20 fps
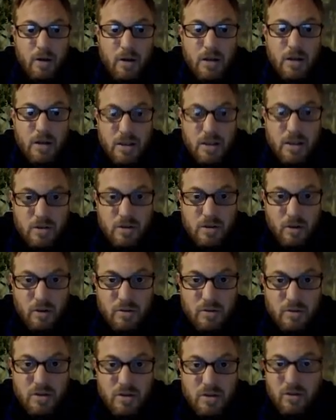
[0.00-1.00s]
these
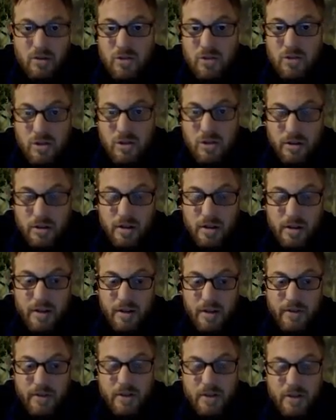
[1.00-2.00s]
notes, not just learn the
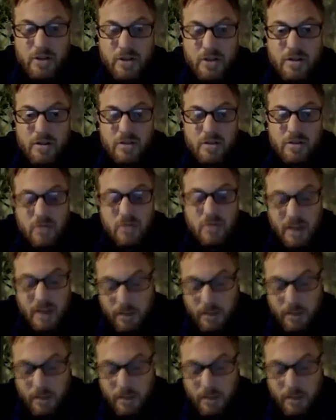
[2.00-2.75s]
definitions, to like a